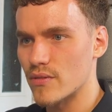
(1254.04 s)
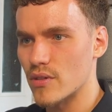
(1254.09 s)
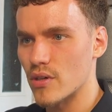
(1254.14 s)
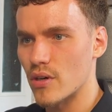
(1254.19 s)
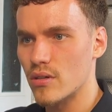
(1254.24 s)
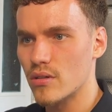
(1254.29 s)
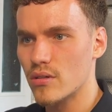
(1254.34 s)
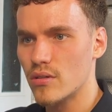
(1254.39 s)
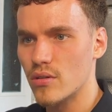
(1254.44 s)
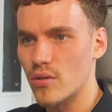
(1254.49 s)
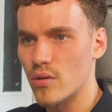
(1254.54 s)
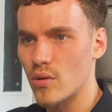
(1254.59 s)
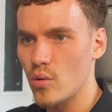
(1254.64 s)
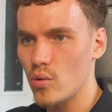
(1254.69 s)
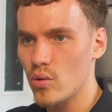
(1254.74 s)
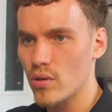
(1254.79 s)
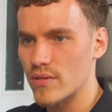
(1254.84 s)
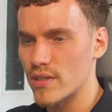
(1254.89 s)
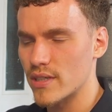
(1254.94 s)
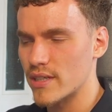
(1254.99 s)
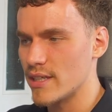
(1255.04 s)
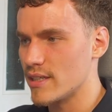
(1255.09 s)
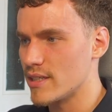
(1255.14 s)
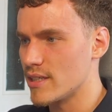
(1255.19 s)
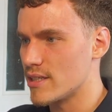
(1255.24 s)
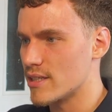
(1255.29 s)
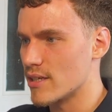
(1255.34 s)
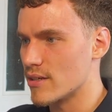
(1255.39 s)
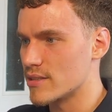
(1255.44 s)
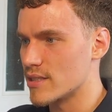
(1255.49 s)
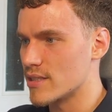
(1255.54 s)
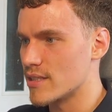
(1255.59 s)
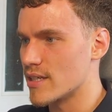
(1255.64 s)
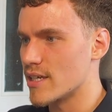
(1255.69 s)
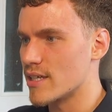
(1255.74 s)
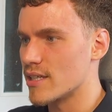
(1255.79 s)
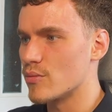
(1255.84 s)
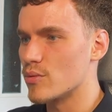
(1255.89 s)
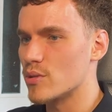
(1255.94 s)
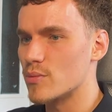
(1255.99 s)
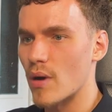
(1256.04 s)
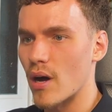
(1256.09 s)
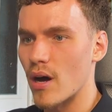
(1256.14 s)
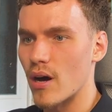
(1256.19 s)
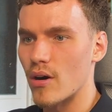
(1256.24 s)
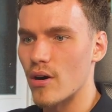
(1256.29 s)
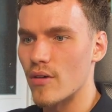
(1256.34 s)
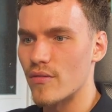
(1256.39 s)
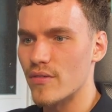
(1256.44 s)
got all of the key details in here that was part of